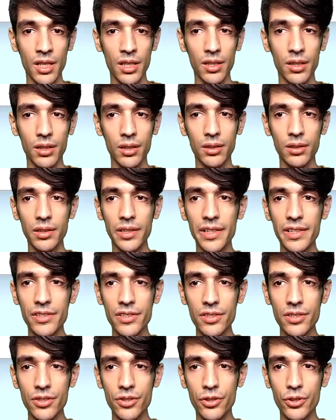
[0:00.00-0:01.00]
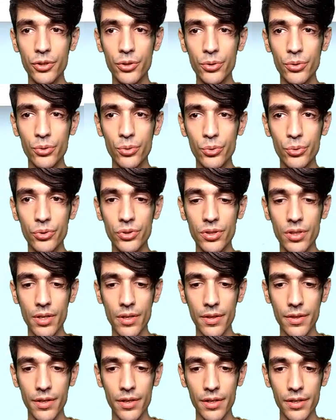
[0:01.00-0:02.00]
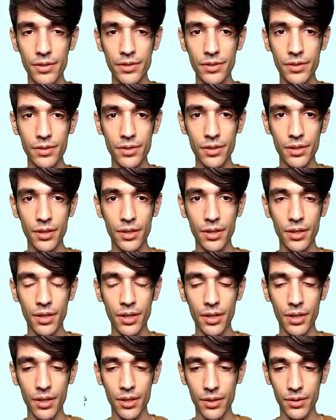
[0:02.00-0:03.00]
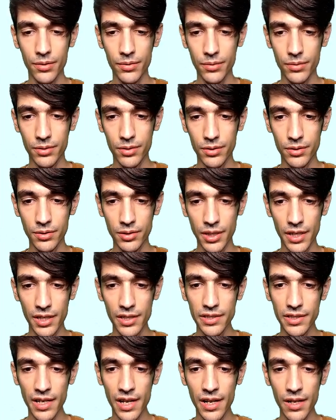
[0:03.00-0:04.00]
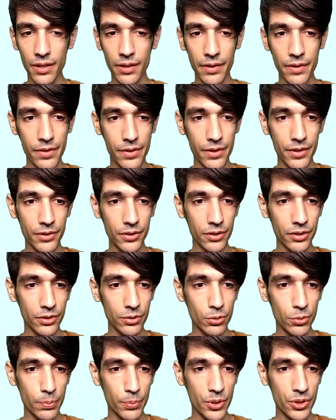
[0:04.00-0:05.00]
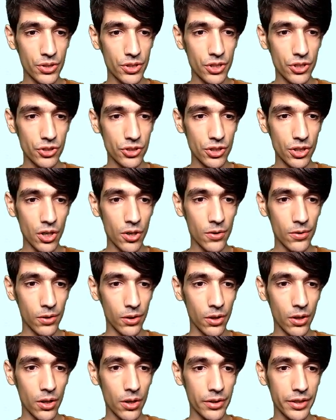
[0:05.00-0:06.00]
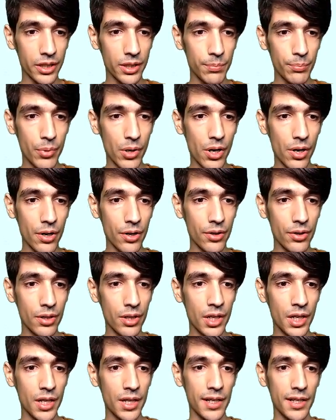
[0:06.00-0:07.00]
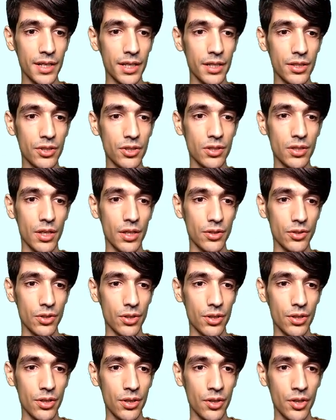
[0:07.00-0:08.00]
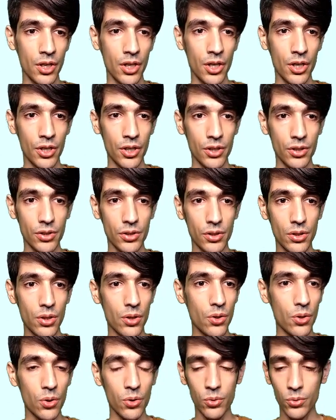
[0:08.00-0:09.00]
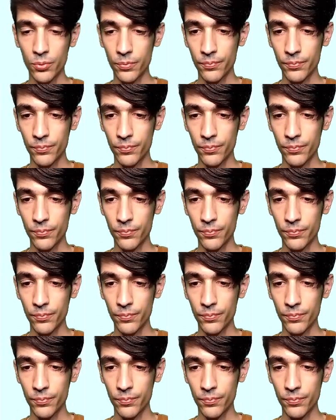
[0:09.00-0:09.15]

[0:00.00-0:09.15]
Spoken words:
let's use this text align thing to position our login button in center. So